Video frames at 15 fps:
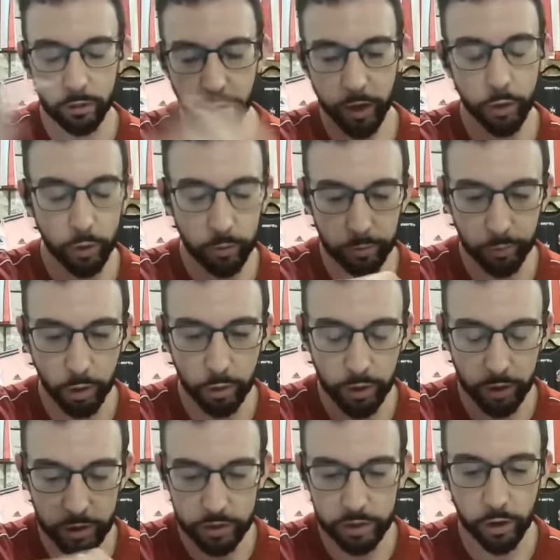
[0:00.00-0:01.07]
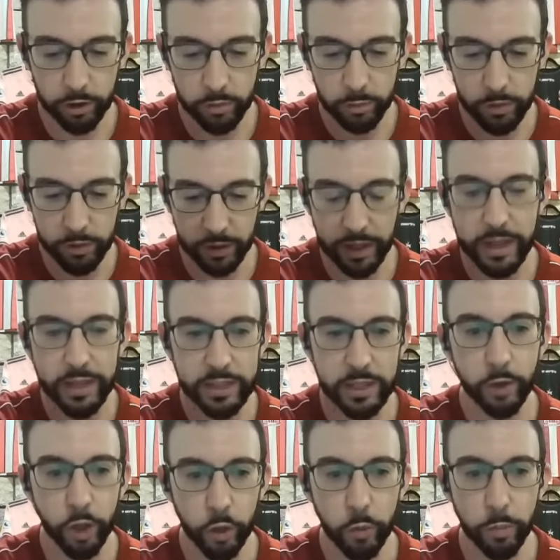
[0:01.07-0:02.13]
a record broken at Tottenham with the
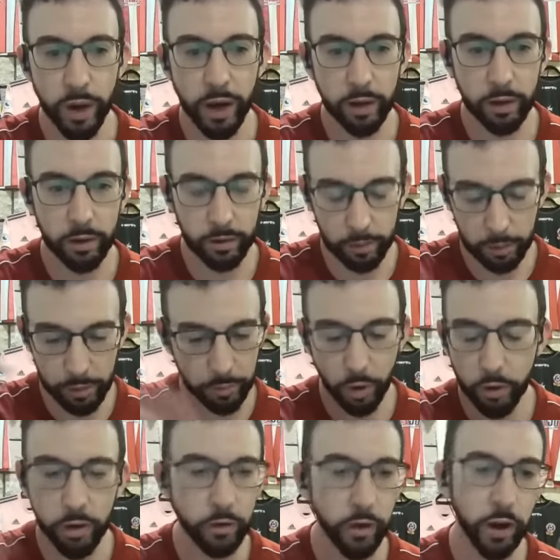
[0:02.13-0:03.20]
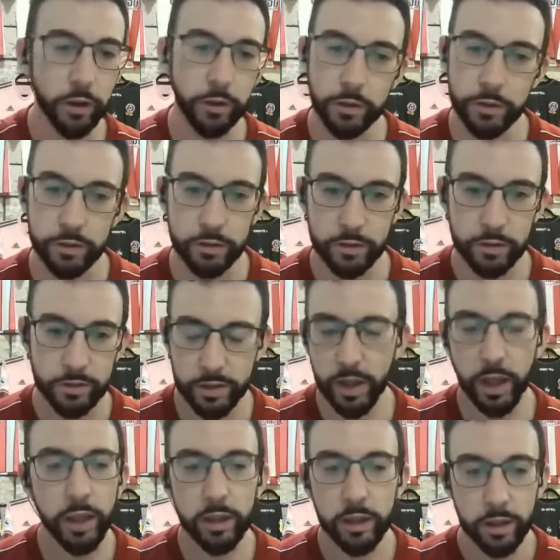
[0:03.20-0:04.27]
latest ever comeback. Or we broke a record
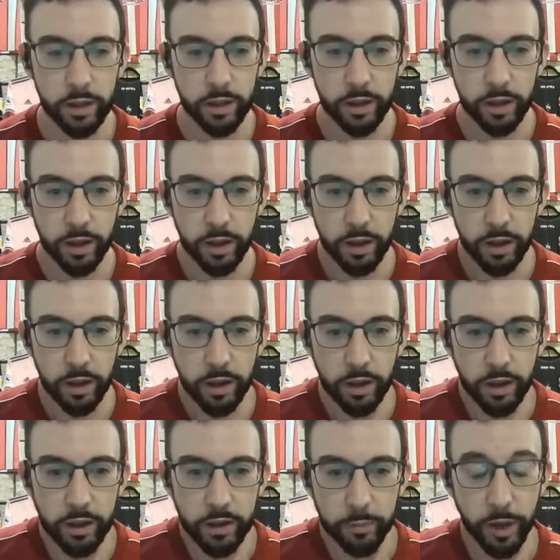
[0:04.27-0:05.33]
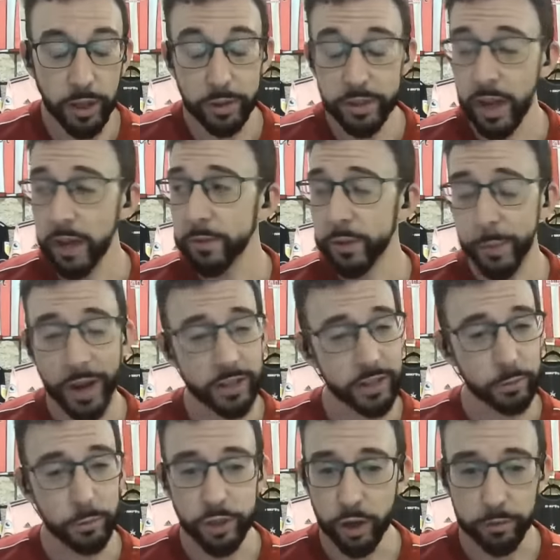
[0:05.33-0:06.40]
today. By the way, Davies'
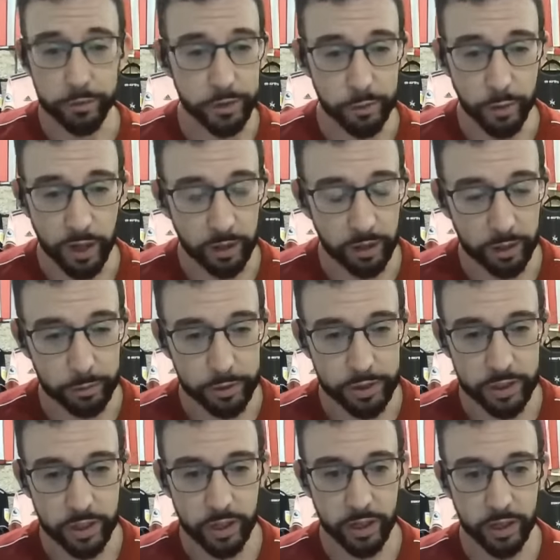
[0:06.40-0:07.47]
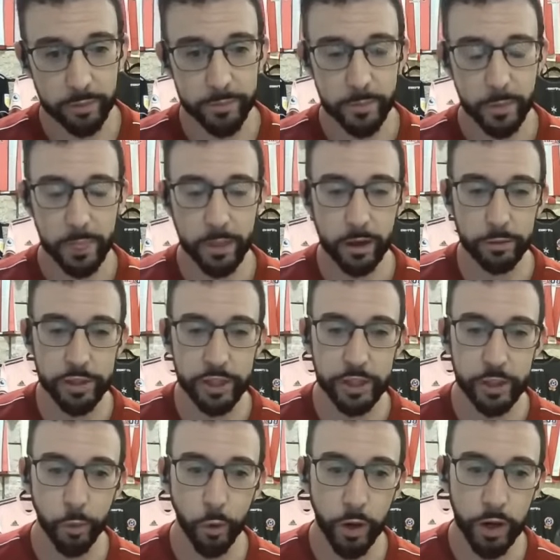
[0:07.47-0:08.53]
passing was off as well. I was
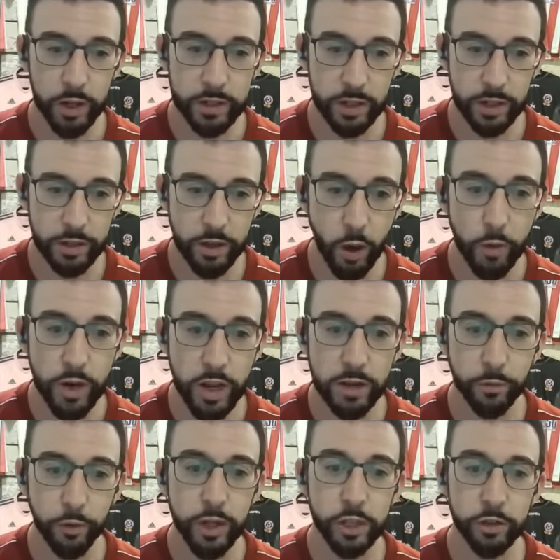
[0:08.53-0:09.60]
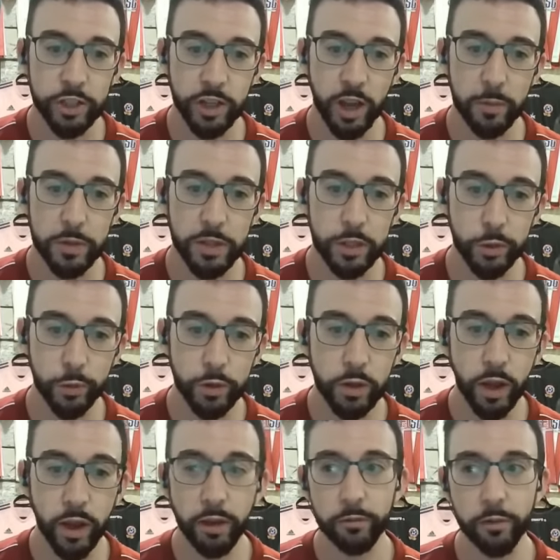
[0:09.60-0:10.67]
disappointed. No need for injury time in this
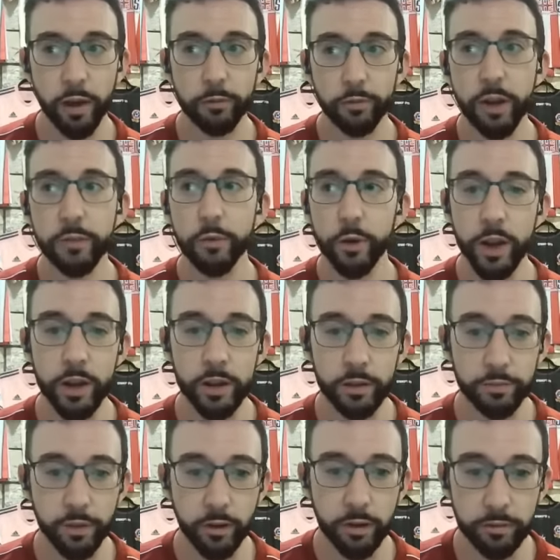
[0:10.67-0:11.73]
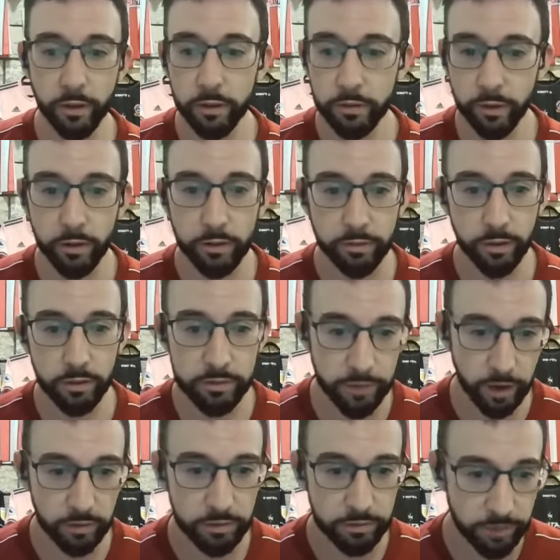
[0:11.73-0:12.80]
one. I've refereed at a very, very, very, very,
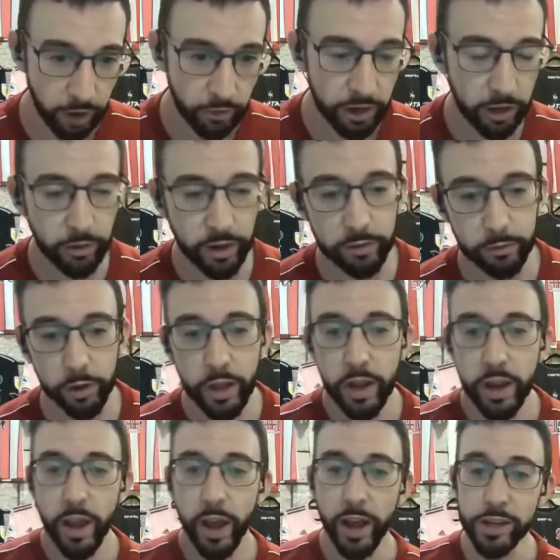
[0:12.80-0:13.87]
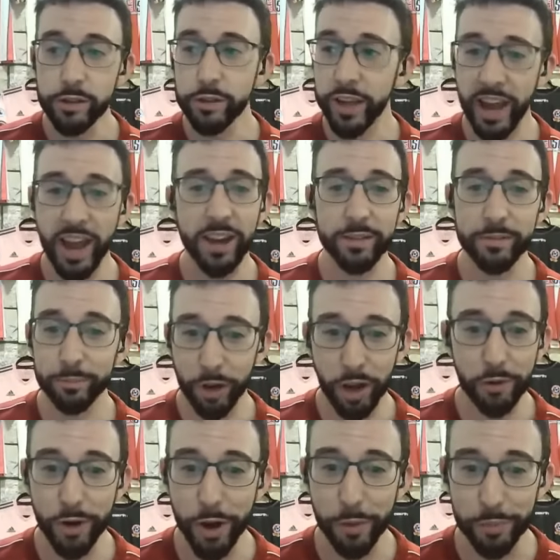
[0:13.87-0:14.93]
very, very low level. And you can
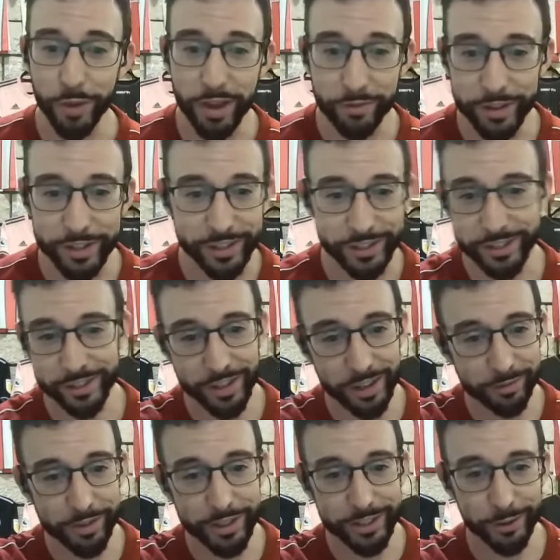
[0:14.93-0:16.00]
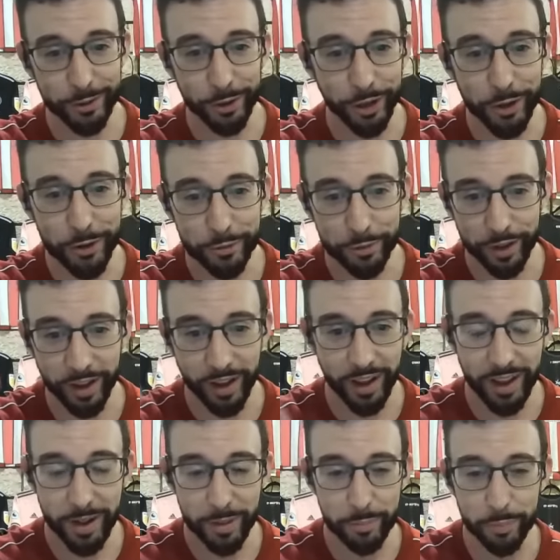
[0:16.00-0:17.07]
blow up if it's all over.
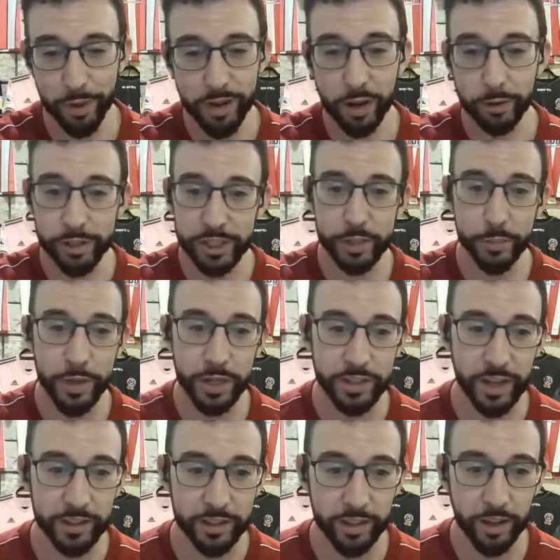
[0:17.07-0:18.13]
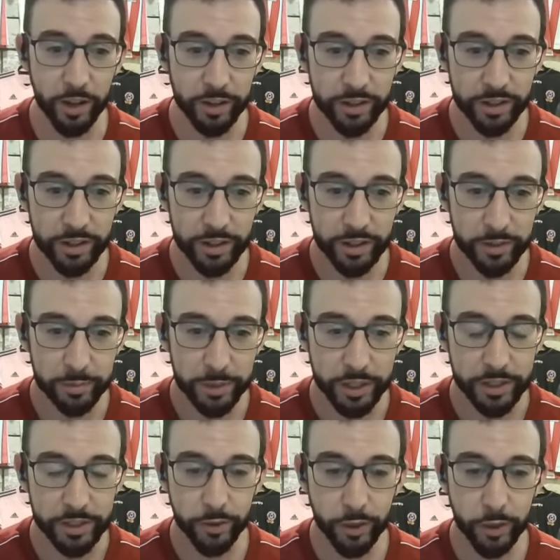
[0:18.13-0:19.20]
But no, 6 minutes added on
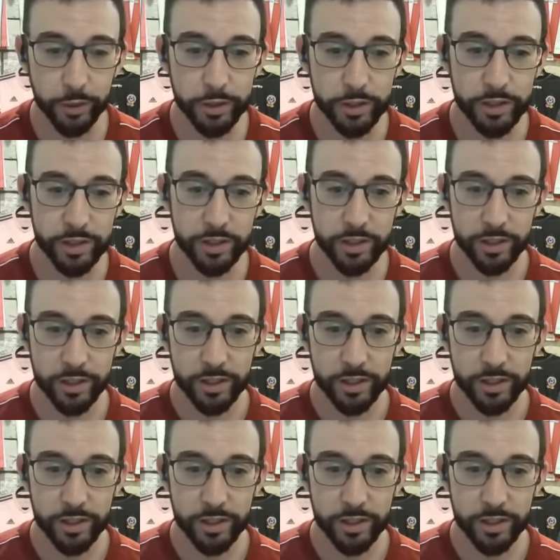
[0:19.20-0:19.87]
because of course